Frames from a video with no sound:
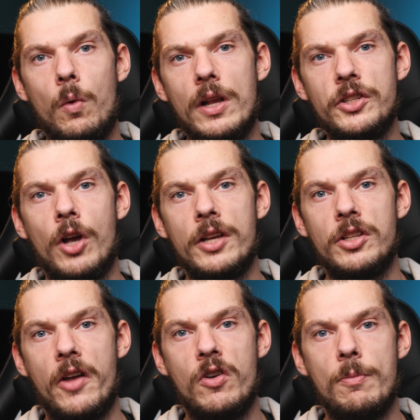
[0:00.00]
run size
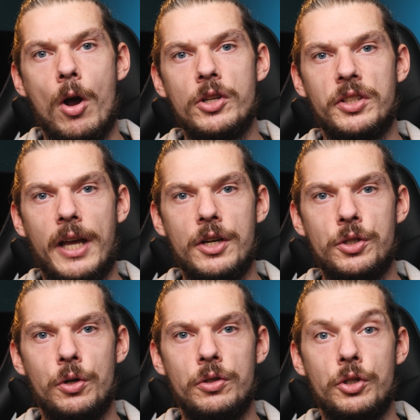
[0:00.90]
11 in most skate
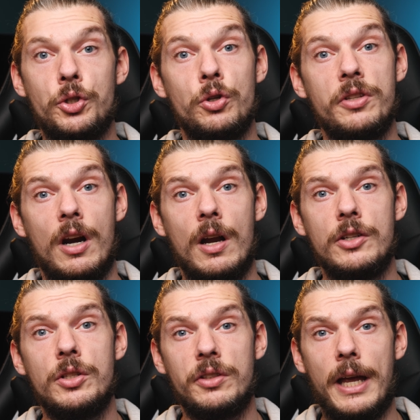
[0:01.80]
shoes and shoes that I
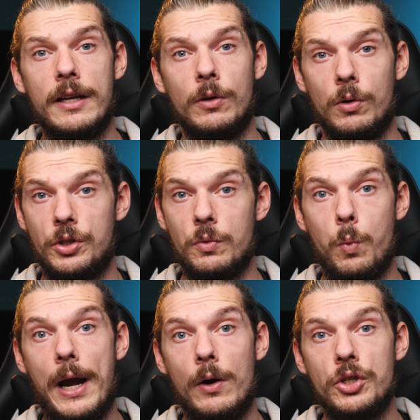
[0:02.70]
just skate or just
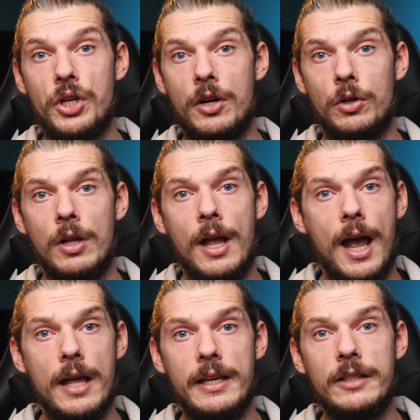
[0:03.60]
wear in general,
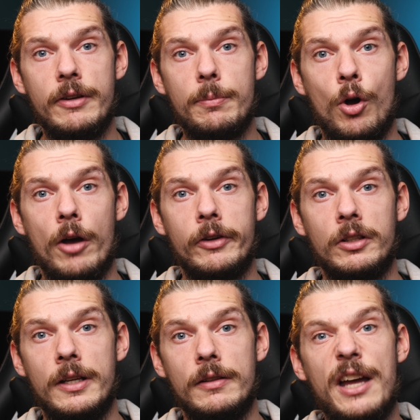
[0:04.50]
and these fit
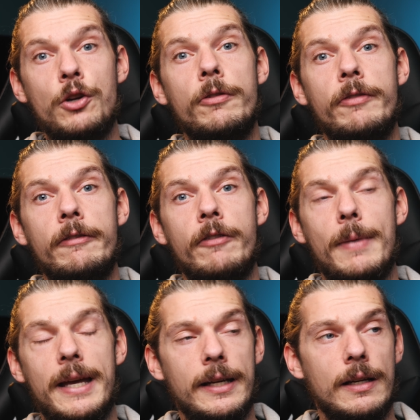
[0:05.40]
perfectly. They do fit for
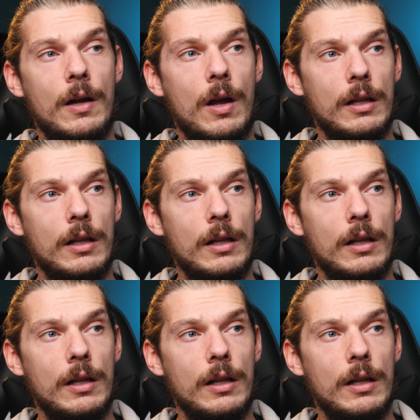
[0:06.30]
me.